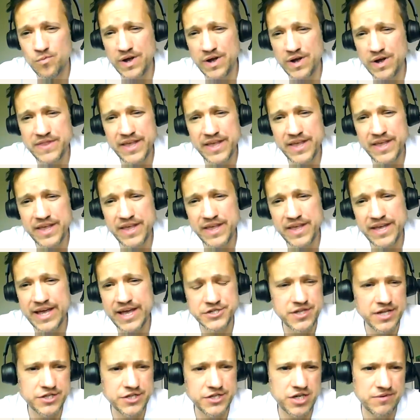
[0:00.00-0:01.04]
when they
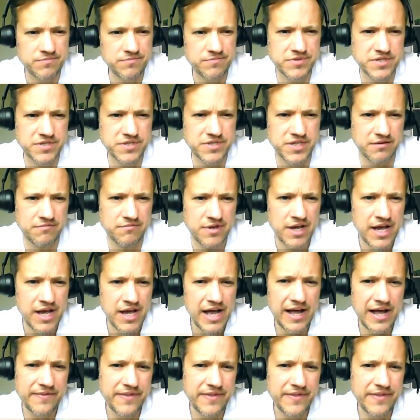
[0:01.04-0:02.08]
cash their chips in,
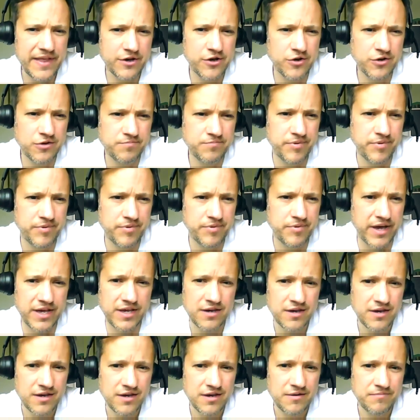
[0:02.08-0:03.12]
and that could
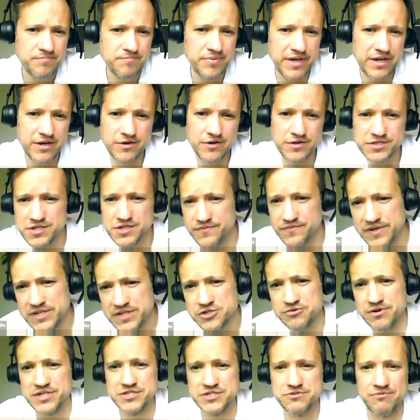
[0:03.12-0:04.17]
be because of
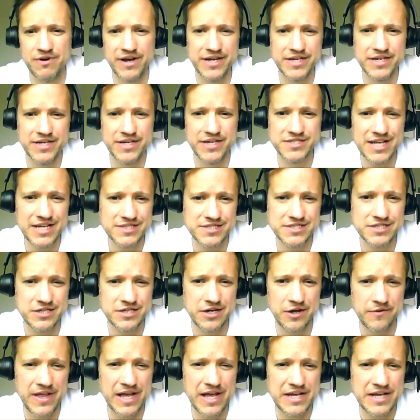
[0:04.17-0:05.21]
interest rates. That's
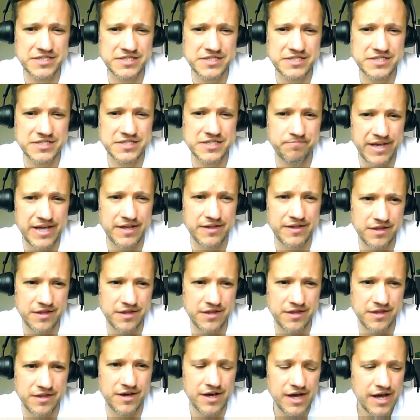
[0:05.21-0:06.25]
the bit
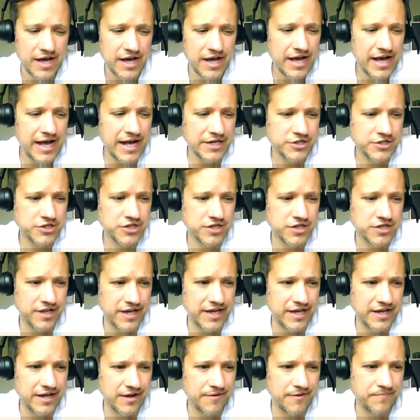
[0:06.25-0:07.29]
that
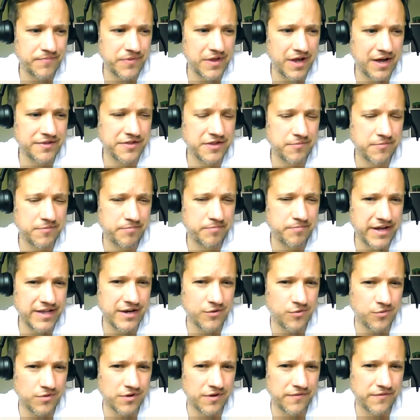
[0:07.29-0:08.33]
actually
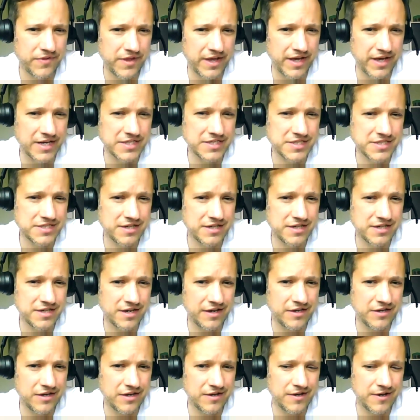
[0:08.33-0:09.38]
underpinning all of this,
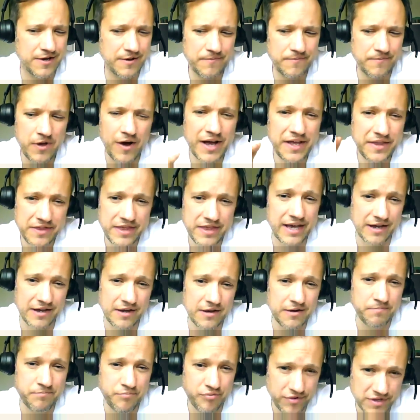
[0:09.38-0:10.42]
I
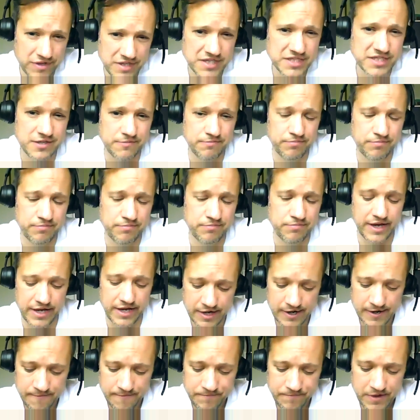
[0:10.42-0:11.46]
think
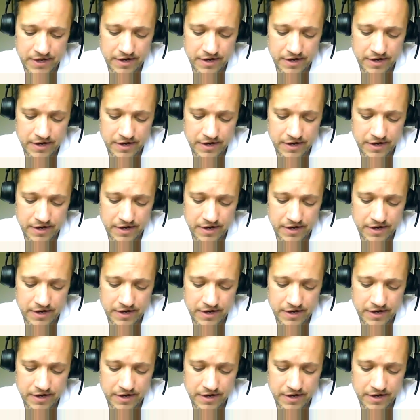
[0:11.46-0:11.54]
principally,